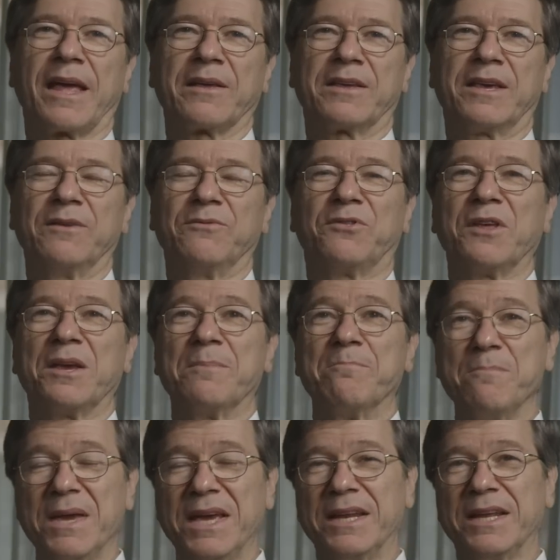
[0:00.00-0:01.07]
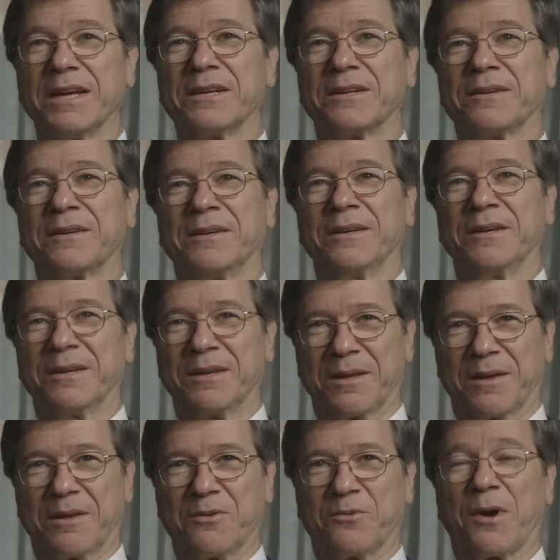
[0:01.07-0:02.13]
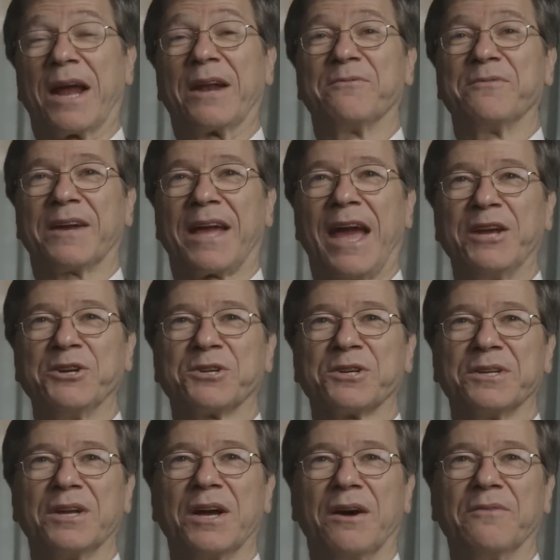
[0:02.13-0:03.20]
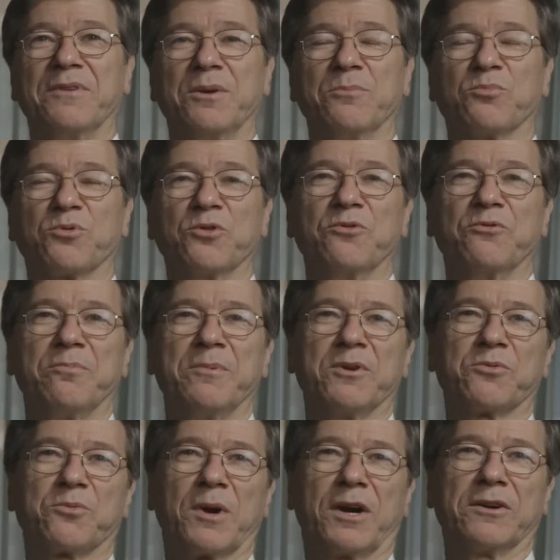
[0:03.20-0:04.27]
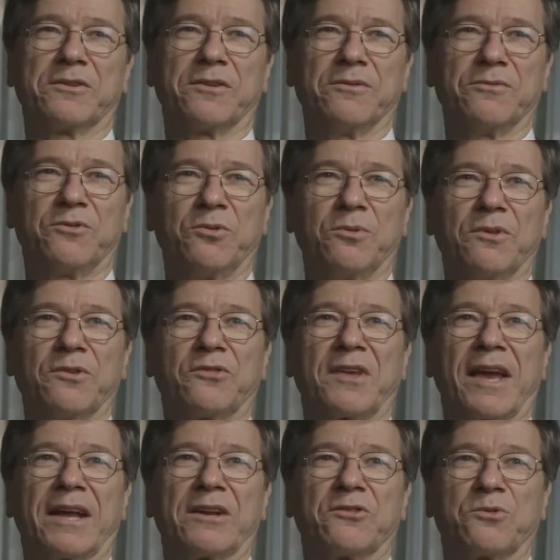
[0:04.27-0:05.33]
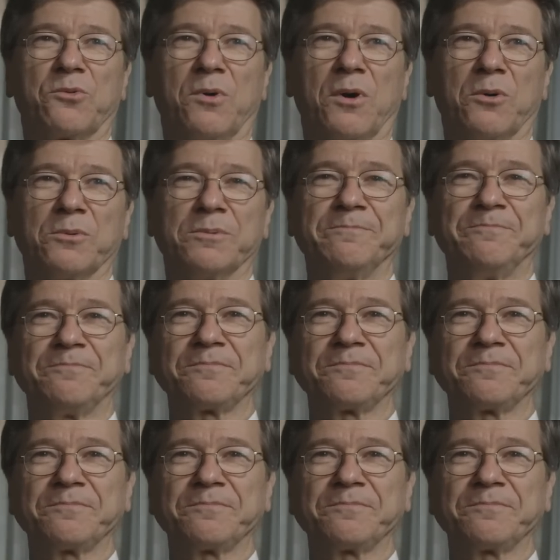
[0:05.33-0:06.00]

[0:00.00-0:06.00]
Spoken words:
gives the immediate gratification of an improvement relative to the status quo.